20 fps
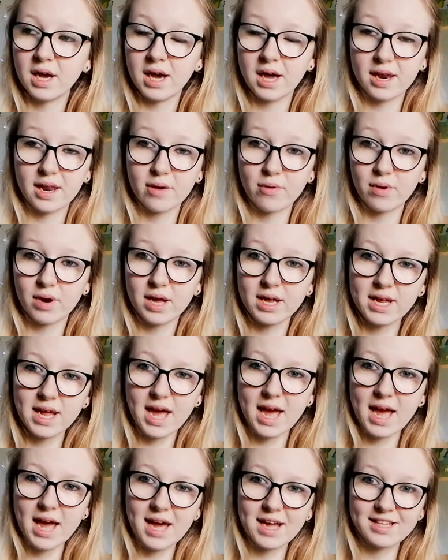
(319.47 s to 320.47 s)
and they were like,
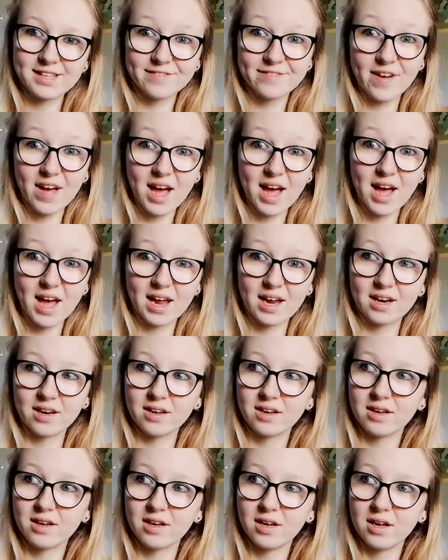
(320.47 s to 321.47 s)
yeah, it's
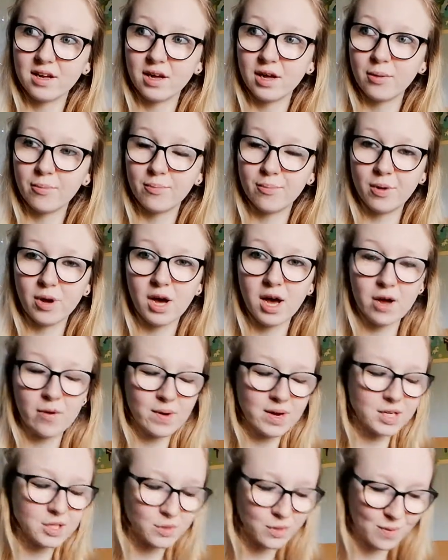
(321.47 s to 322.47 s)
fine. But I
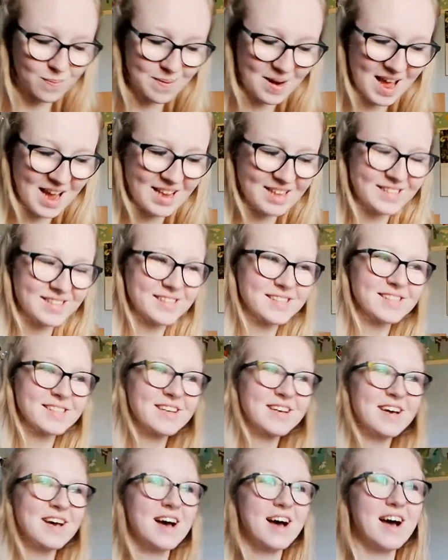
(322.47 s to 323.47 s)
went to a place
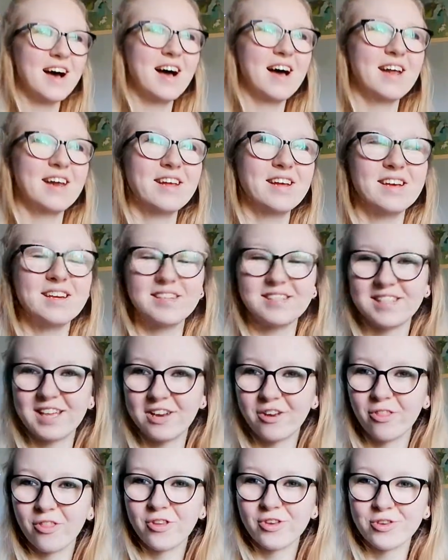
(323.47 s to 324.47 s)
and it
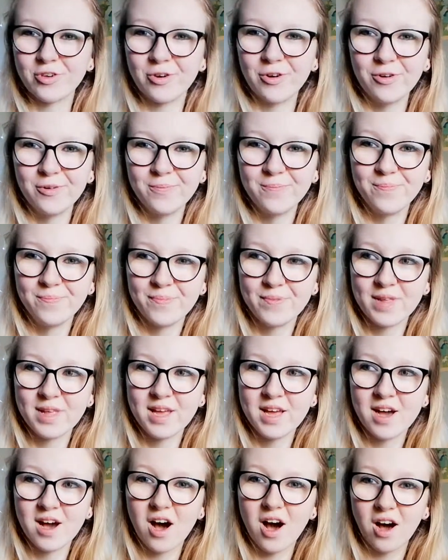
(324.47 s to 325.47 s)
said on the door,
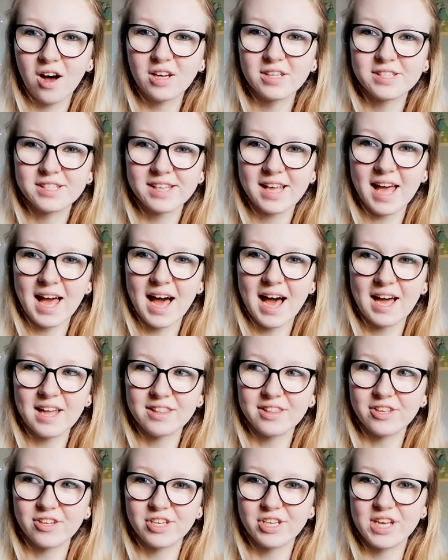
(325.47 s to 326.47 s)
ask at
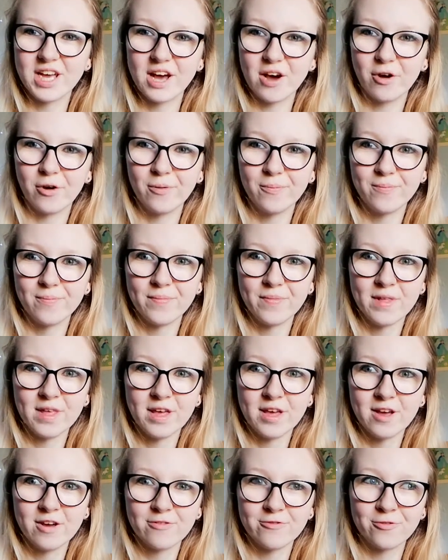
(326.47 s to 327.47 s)
the till
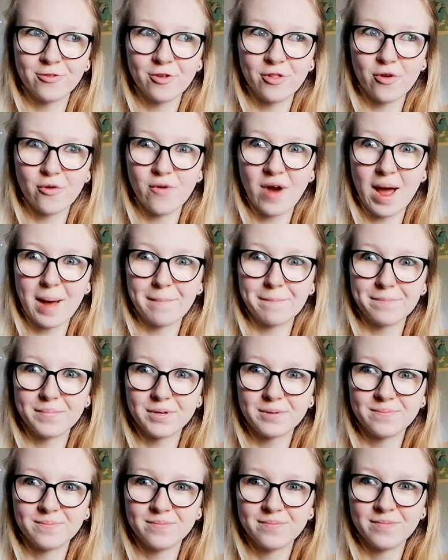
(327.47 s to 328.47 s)
for the ramp.
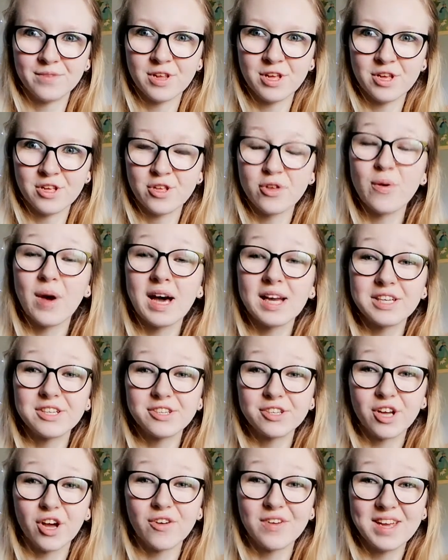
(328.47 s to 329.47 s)
You had
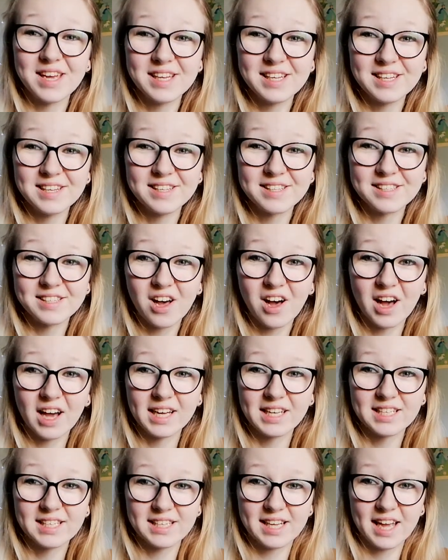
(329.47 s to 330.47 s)
to go
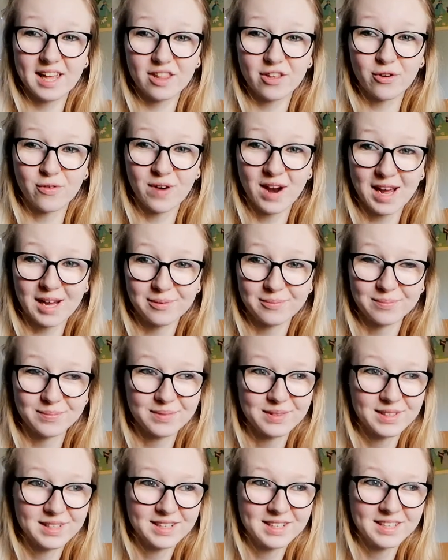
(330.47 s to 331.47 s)
inside to get the ramp.